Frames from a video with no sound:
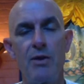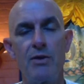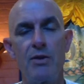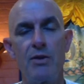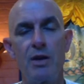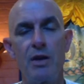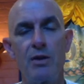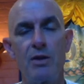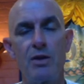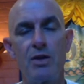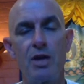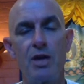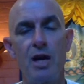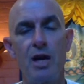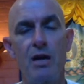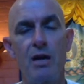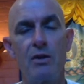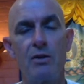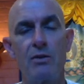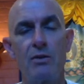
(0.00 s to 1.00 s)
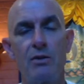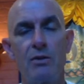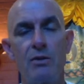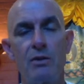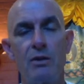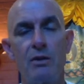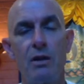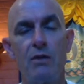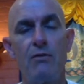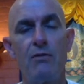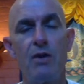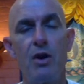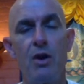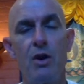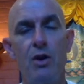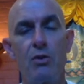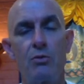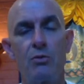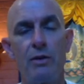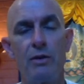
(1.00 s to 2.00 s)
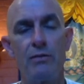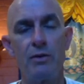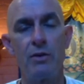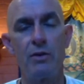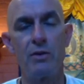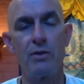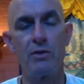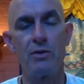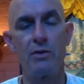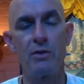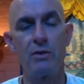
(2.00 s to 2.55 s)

and child of all rivers.